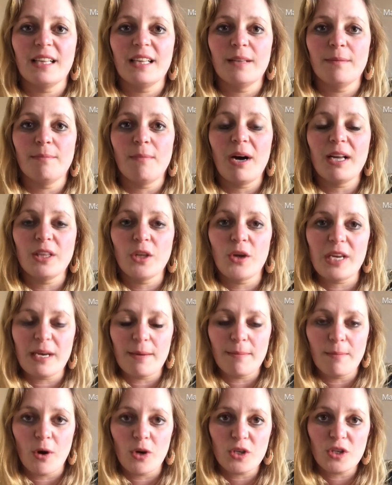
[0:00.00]
my Learning
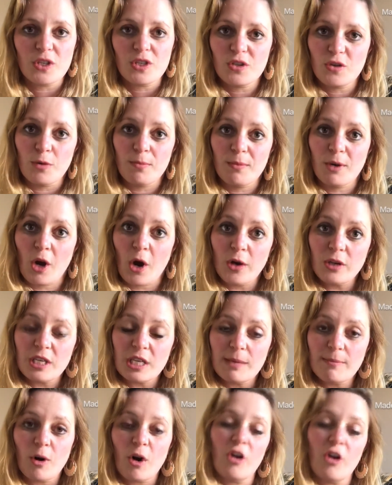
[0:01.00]
Emotions group
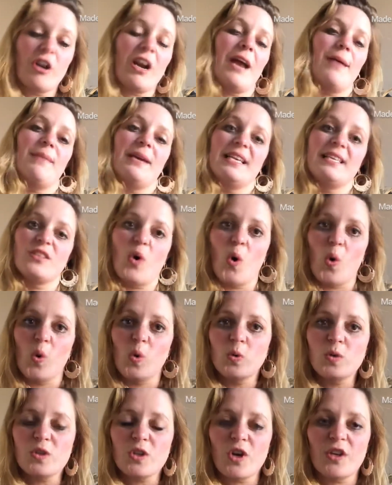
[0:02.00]
coaching program is
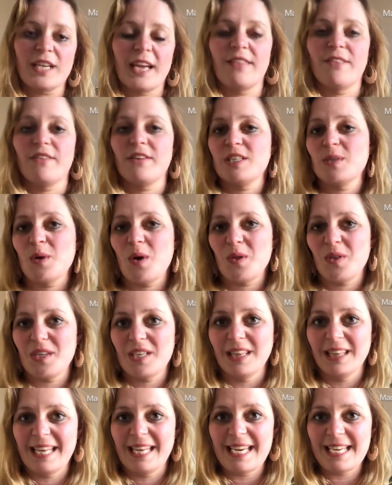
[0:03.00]
also down there as well. There's a
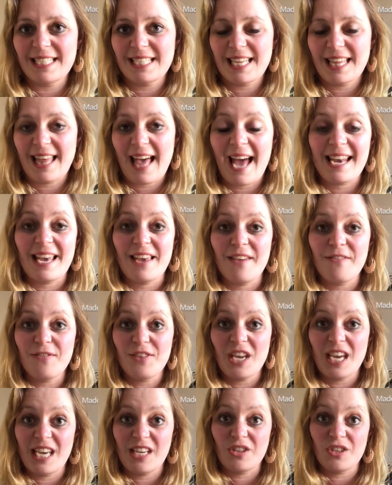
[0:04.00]
link to that if
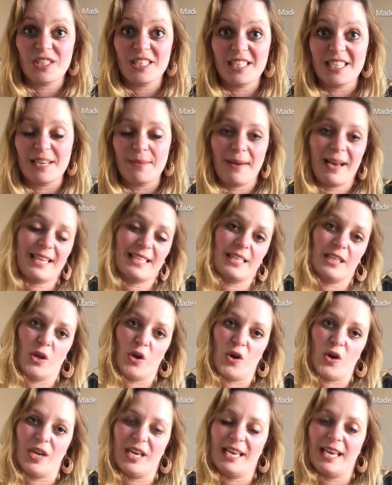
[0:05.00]
you're interested about
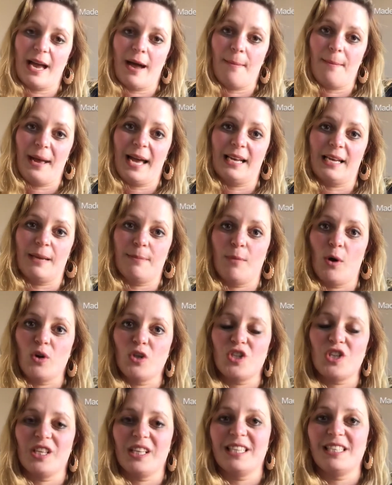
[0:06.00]
learning about
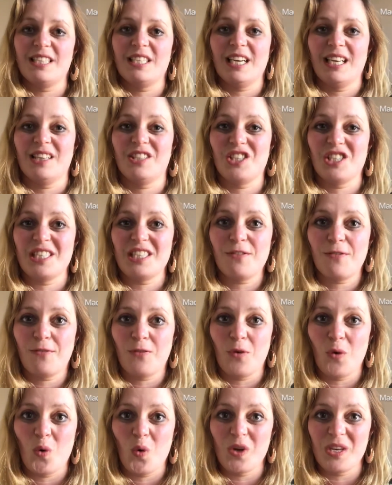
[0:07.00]
emotional intelligence
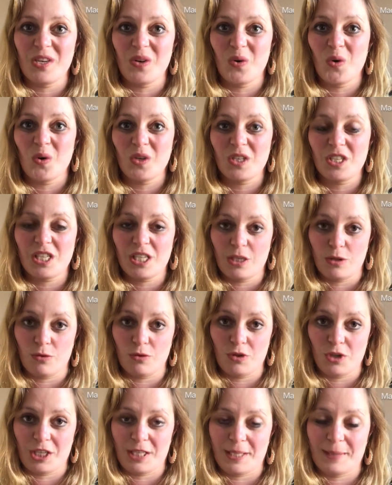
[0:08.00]
for your
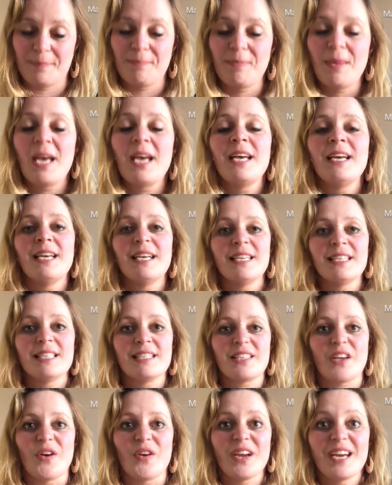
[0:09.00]
children.
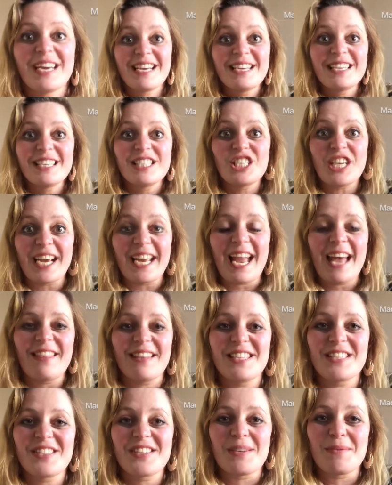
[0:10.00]
So check out the
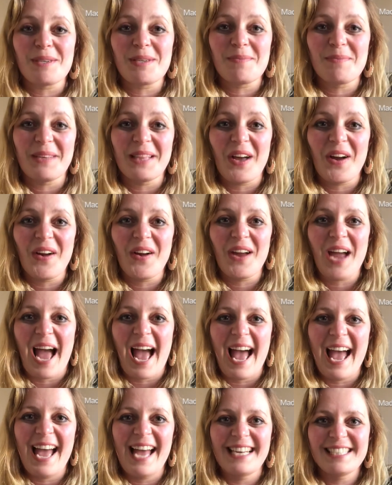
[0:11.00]
description below
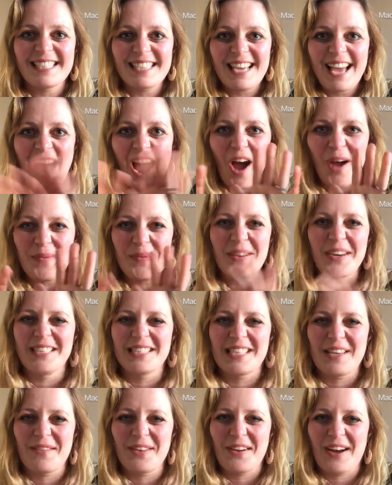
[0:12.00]
and hope you guys
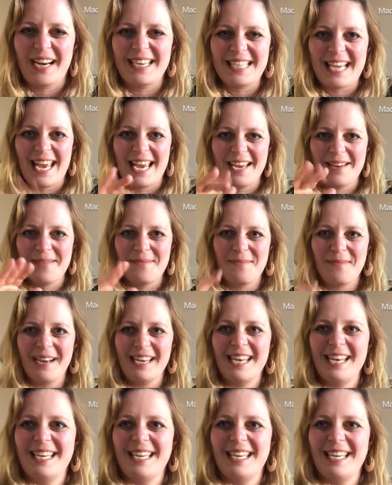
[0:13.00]
have a great day. Bye.